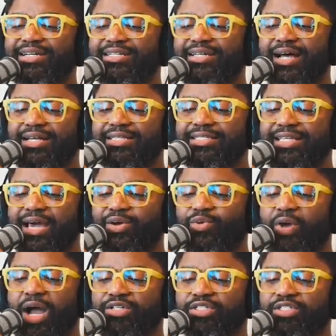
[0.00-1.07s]
uh, Seattle,
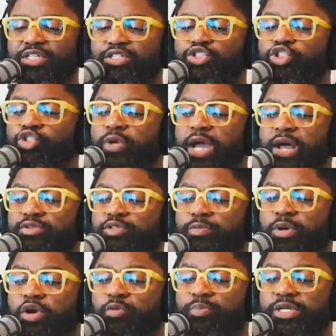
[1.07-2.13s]
Washington,
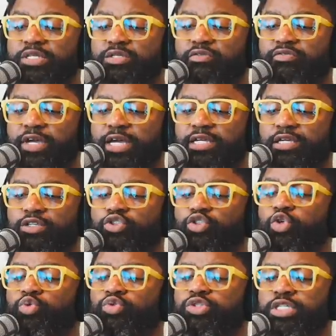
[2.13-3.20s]
Stroudsburg, Pennsylvania,
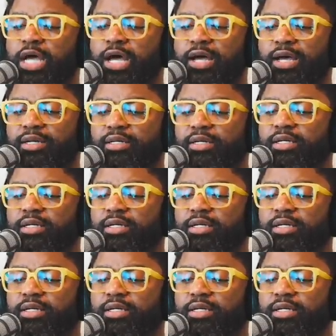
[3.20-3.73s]
Tucson,